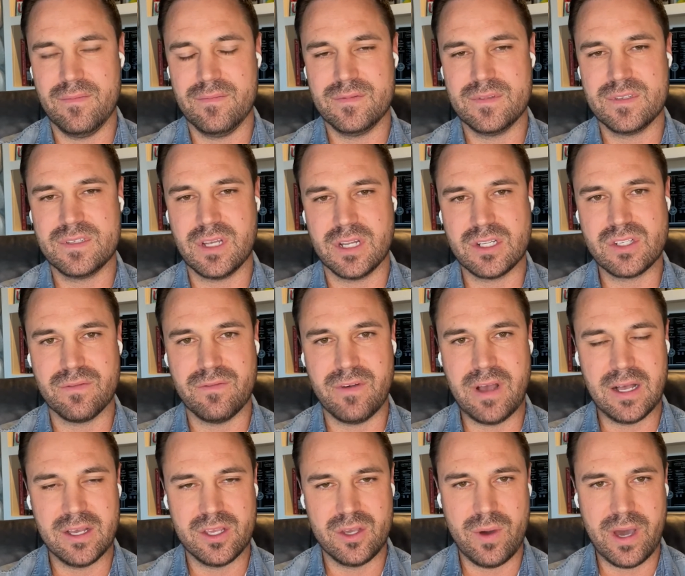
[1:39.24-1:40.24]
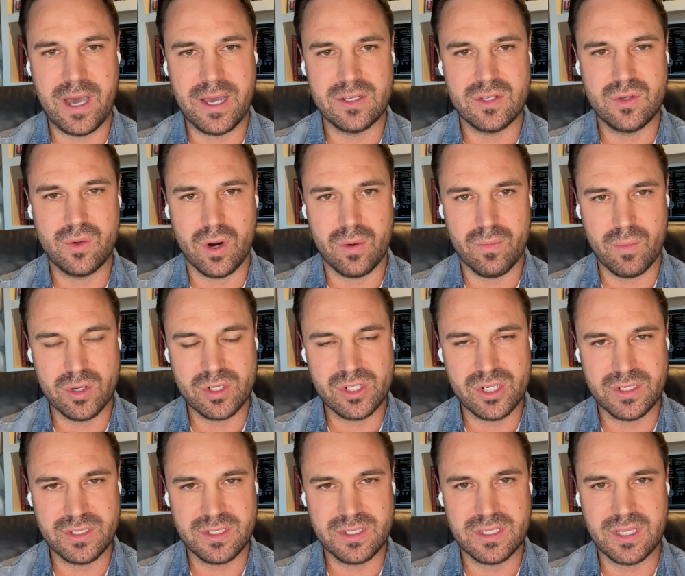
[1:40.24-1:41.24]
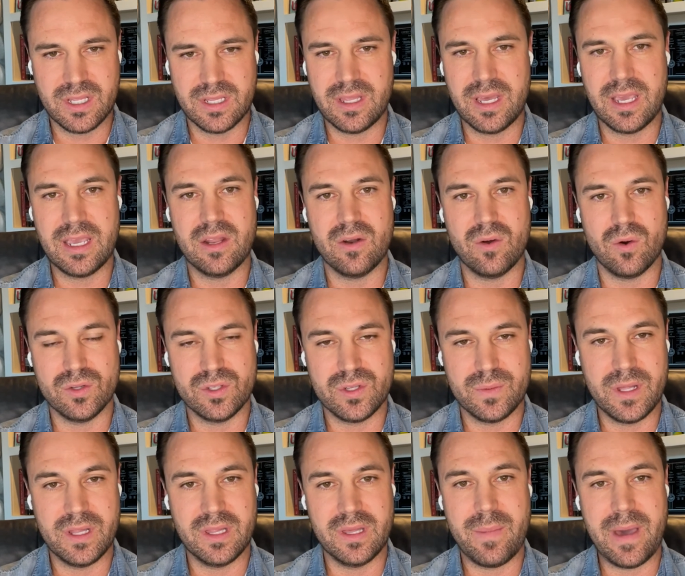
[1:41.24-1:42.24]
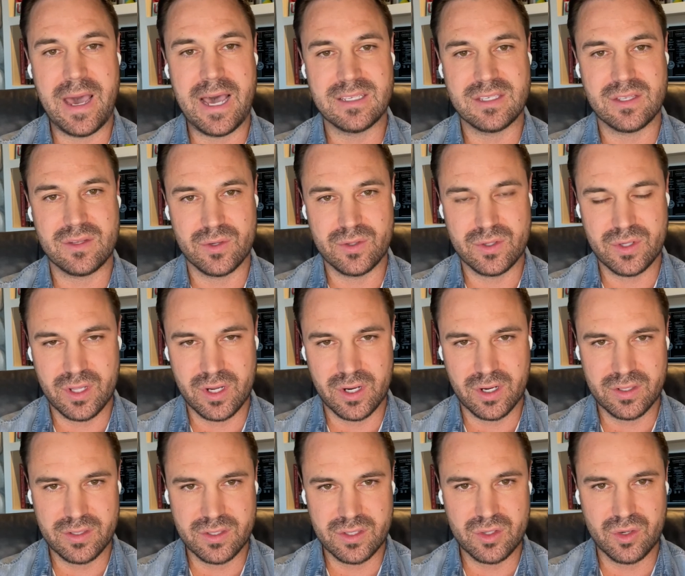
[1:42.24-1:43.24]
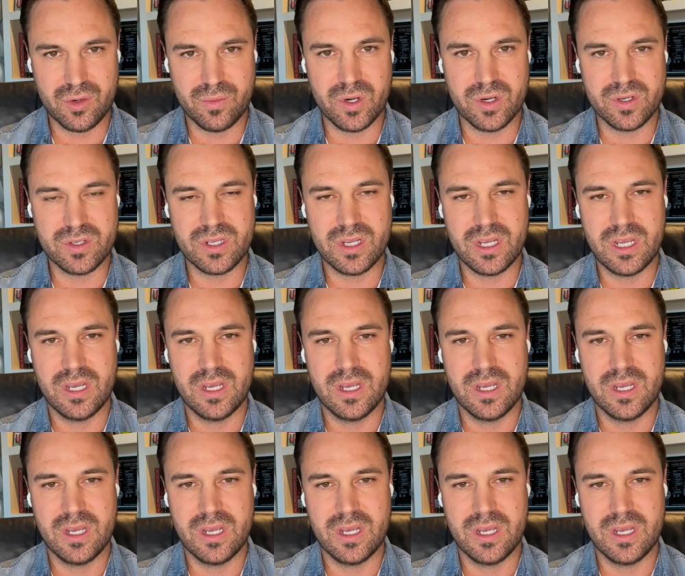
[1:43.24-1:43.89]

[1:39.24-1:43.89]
such a value add to our merchants that they can ultimately pass through to their consumers